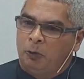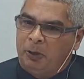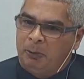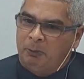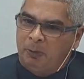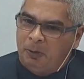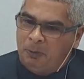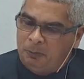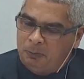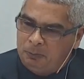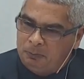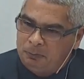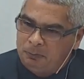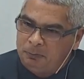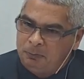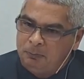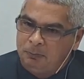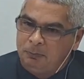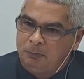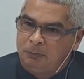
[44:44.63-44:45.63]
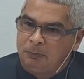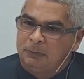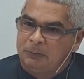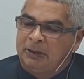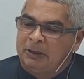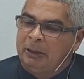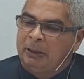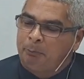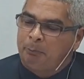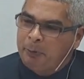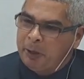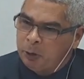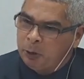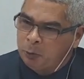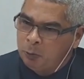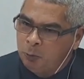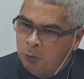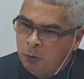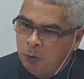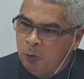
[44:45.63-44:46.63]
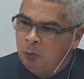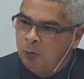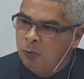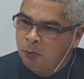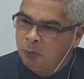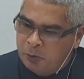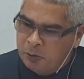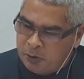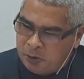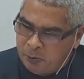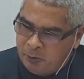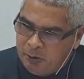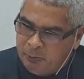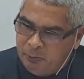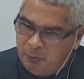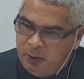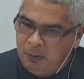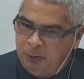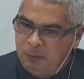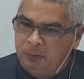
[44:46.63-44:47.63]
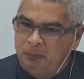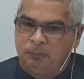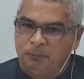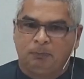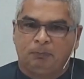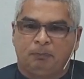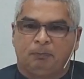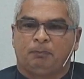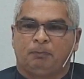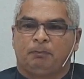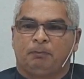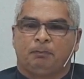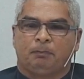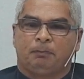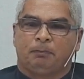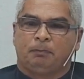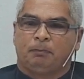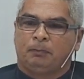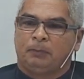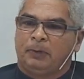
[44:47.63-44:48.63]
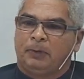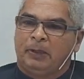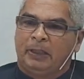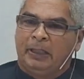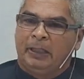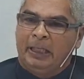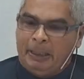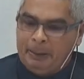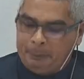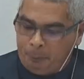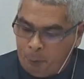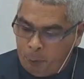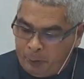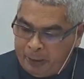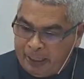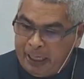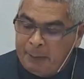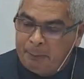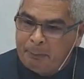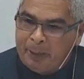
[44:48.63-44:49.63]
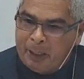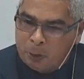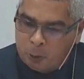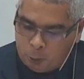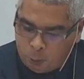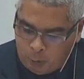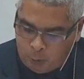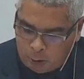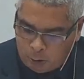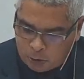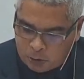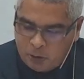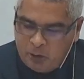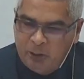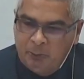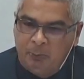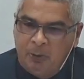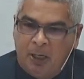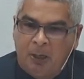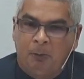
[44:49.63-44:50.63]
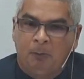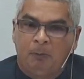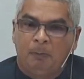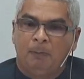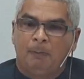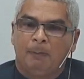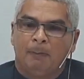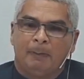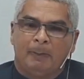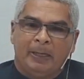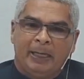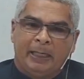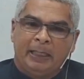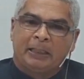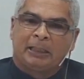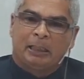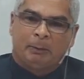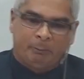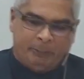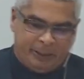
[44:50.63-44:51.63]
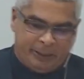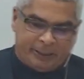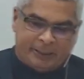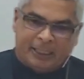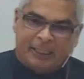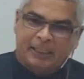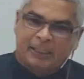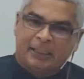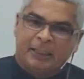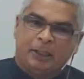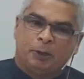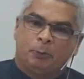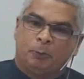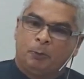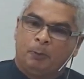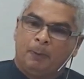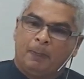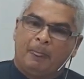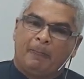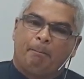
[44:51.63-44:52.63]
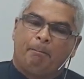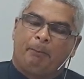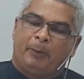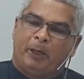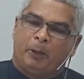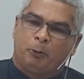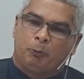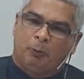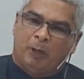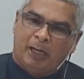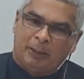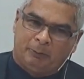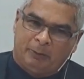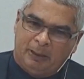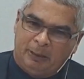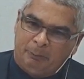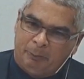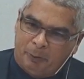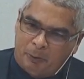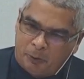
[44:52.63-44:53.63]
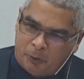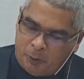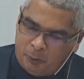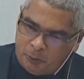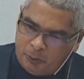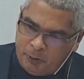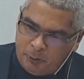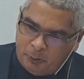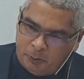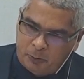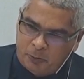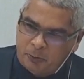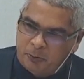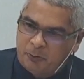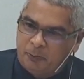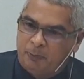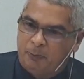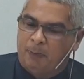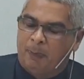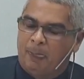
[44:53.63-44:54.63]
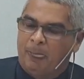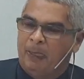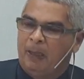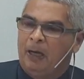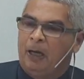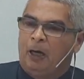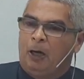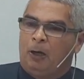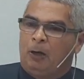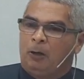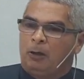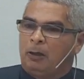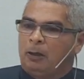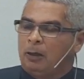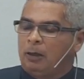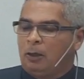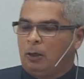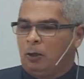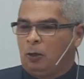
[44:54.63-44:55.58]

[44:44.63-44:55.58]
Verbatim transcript: uh, has reconciled first with their brother and has forgiven their brother or sister. And because they have forgiven their brother and sister, they are also being forgiven by God.